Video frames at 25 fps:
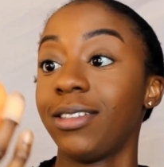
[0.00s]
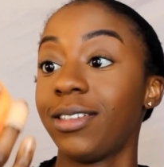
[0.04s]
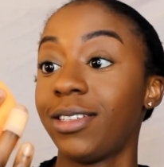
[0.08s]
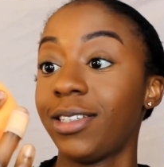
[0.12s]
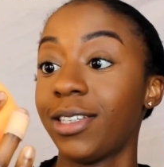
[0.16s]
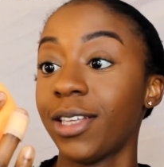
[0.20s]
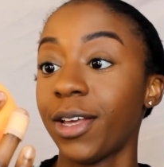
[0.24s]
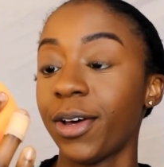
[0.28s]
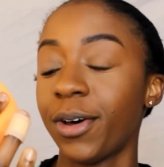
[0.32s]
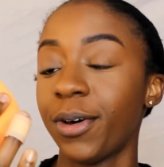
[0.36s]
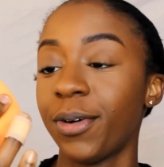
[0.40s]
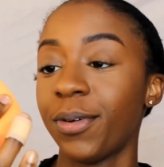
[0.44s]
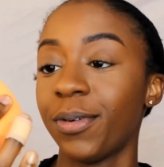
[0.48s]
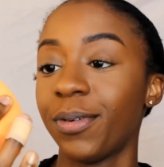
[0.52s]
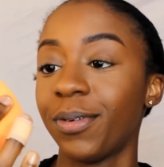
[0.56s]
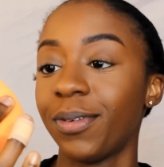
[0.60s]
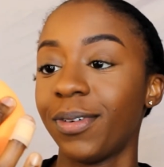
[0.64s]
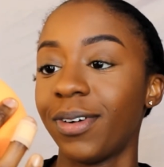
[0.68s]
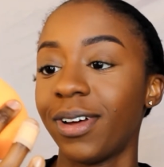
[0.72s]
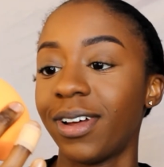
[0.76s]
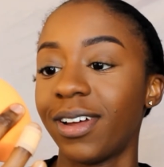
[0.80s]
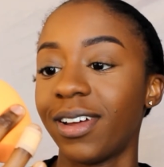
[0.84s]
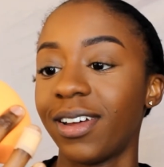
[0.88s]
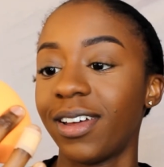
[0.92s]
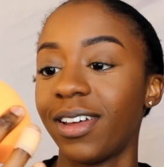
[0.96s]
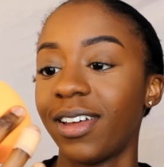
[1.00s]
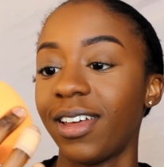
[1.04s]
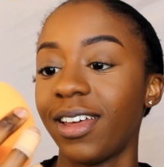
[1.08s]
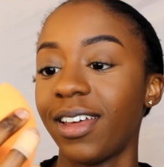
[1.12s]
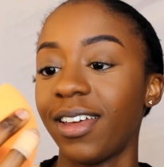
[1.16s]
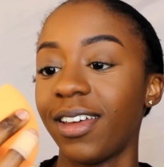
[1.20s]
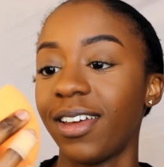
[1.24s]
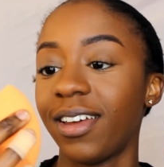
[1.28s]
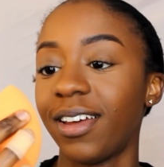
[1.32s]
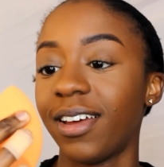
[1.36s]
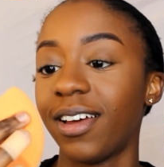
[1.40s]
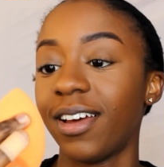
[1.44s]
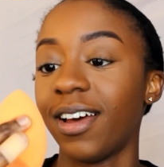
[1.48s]
So
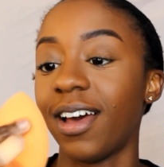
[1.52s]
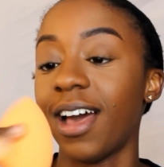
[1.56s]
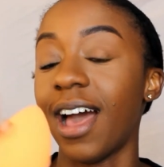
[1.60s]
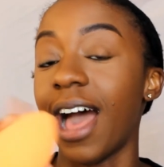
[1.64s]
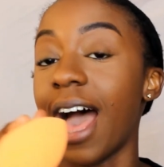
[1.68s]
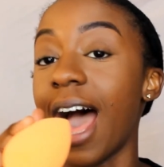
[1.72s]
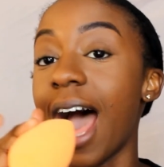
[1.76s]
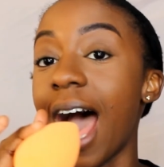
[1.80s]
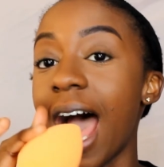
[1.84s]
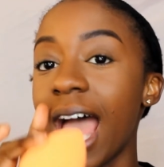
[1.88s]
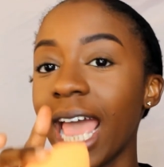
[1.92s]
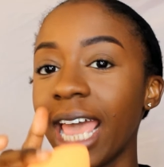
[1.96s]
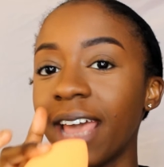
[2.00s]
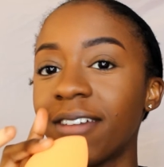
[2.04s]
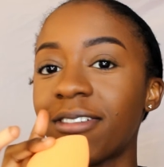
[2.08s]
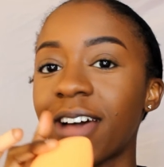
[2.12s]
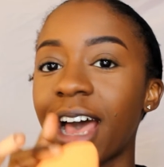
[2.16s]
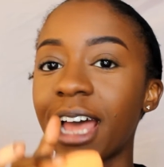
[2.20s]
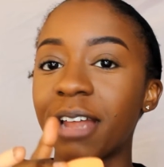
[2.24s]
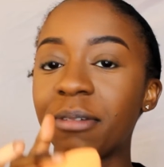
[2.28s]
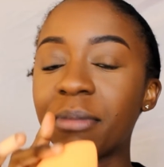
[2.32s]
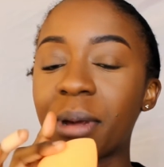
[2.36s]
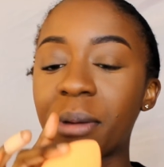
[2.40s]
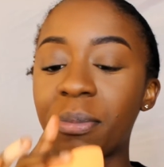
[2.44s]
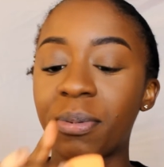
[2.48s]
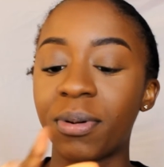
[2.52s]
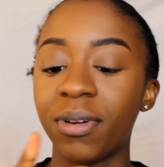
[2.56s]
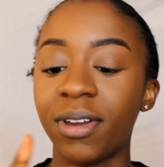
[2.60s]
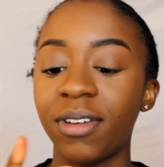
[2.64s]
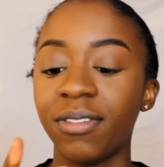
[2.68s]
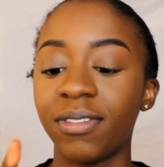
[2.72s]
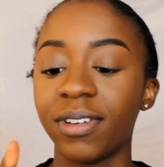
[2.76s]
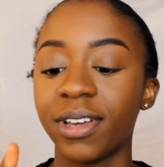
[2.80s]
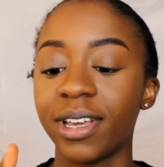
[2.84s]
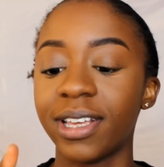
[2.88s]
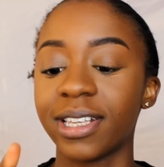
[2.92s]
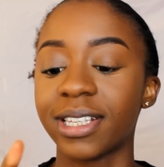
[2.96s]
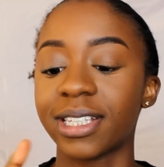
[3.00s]
I have had my
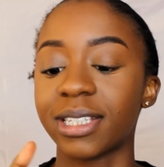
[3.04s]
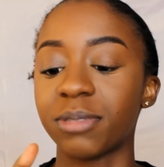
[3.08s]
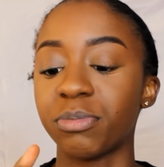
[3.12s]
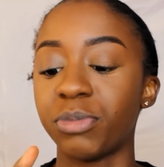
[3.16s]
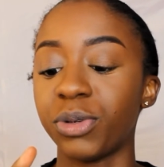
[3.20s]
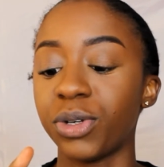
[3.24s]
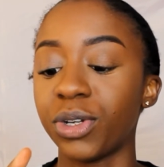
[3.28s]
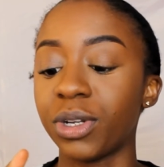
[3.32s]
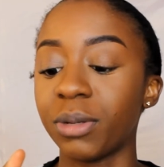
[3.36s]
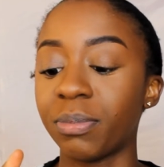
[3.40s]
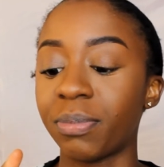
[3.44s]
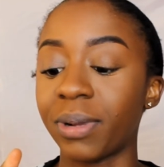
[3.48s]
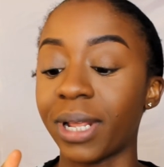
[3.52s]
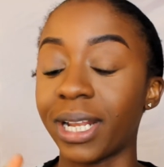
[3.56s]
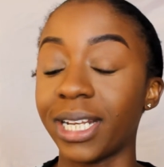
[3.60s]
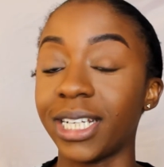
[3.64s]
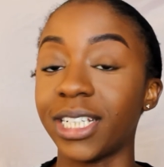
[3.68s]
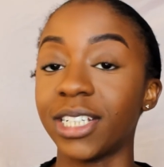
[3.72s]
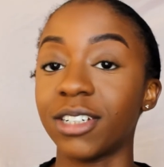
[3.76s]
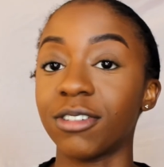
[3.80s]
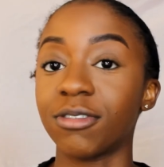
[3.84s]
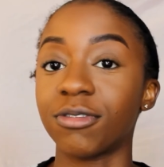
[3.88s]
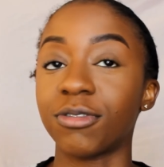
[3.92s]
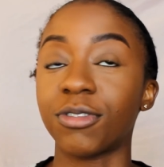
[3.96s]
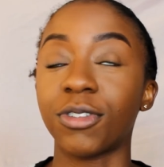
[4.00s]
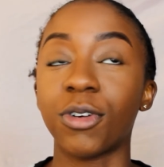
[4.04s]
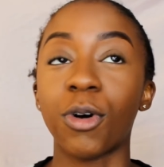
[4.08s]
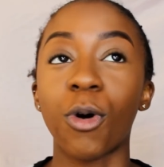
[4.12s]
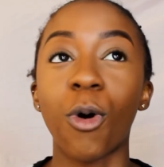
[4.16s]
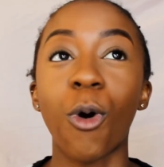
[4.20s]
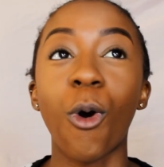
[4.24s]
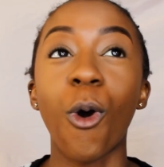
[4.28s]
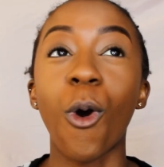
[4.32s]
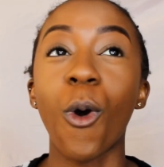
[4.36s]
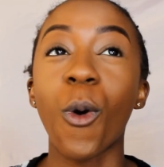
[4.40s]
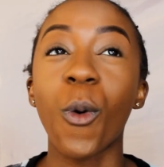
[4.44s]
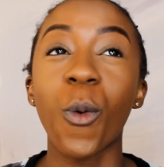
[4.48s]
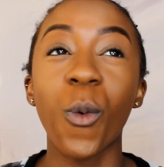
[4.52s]
previous beauty blender for
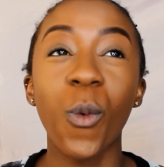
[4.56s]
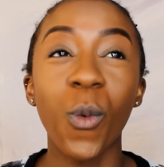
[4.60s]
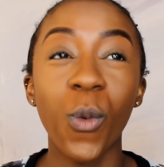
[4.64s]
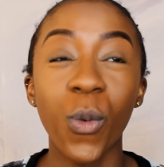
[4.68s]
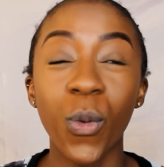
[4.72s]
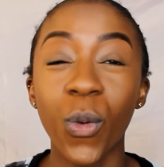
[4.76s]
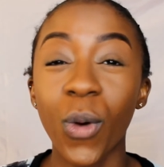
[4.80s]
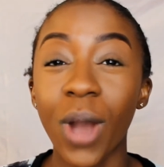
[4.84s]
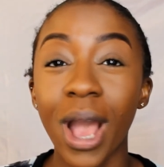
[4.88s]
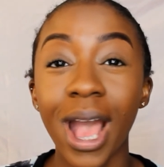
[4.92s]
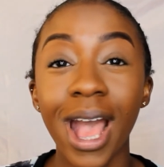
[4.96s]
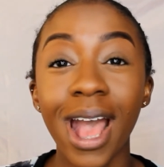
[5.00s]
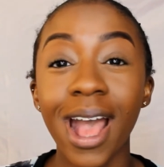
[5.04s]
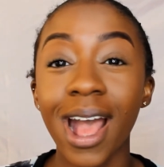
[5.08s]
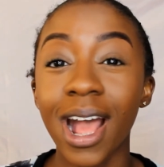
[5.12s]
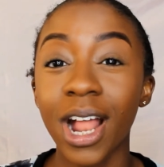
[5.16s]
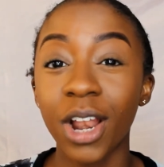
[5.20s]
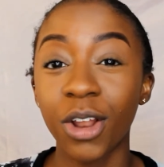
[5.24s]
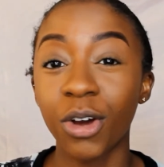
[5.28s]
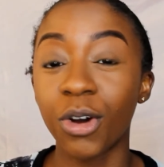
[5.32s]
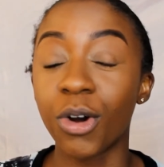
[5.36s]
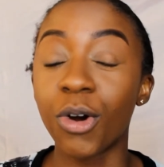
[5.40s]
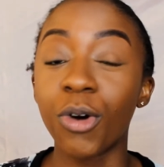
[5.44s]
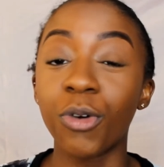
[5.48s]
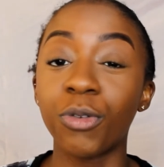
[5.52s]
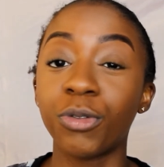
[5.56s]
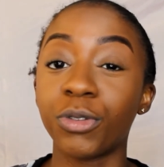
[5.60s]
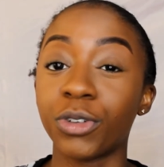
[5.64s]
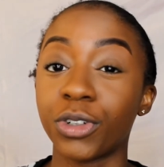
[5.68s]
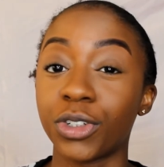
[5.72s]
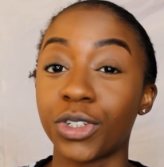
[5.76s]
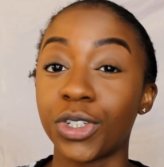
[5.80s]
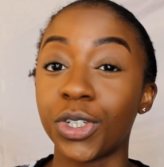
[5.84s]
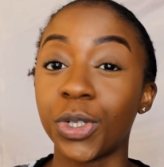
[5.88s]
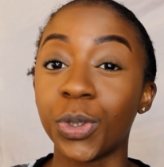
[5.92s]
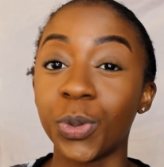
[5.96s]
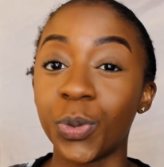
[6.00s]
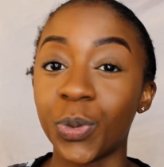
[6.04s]
well over
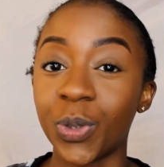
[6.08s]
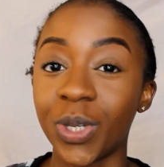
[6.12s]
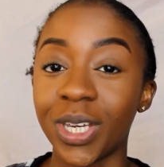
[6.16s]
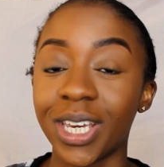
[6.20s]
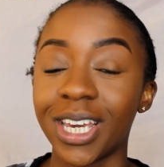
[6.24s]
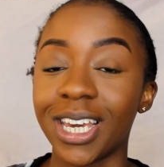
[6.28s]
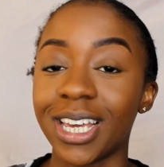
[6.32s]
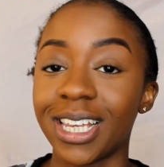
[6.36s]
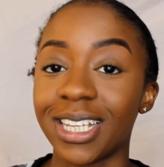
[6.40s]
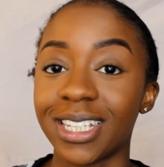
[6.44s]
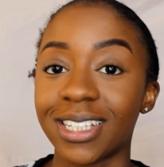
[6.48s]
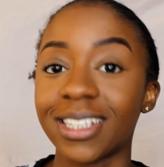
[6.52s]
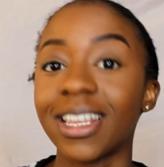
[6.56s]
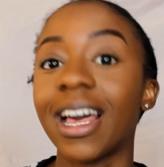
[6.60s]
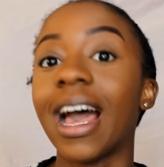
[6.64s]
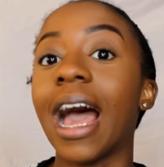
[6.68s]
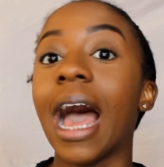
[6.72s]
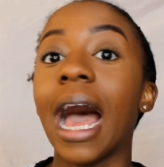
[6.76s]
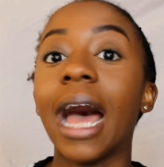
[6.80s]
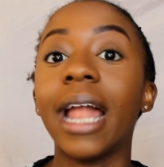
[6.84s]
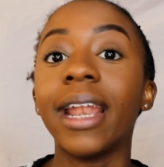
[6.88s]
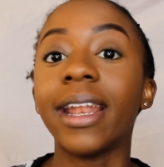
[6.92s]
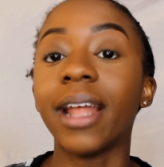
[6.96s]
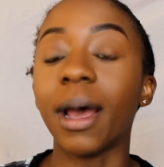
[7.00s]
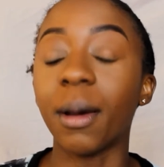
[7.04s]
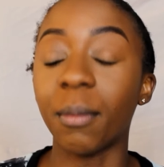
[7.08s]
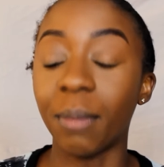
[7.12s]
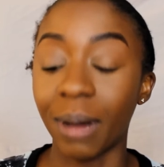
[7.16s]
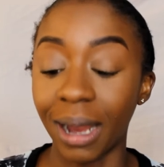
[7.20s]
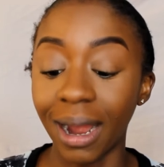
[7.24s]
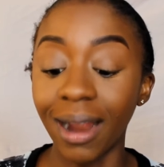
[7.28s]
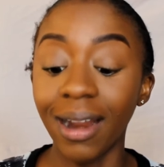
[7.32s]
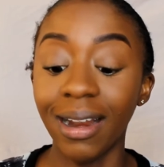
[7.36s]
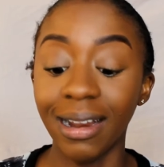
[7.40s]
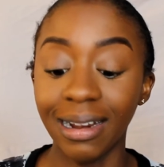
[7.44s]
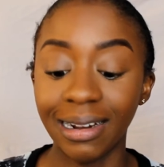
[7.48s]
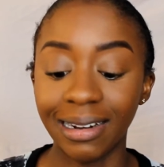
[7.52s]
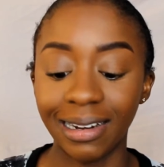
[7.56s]
2 years, and
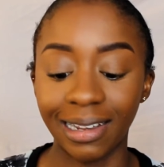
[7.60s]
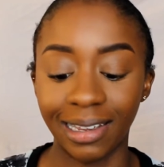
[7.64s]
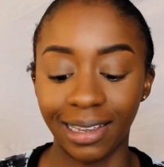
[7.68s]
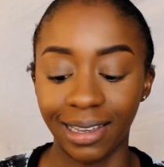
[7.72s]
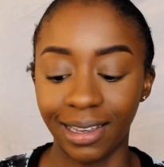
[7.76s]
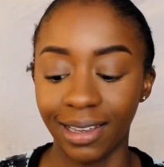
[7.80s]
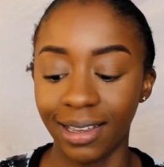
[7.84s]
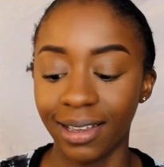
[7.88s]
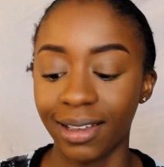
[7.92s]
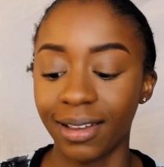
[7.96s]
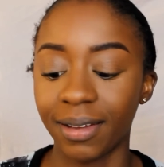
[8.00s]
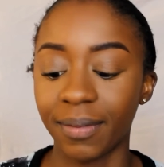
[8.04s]
apparently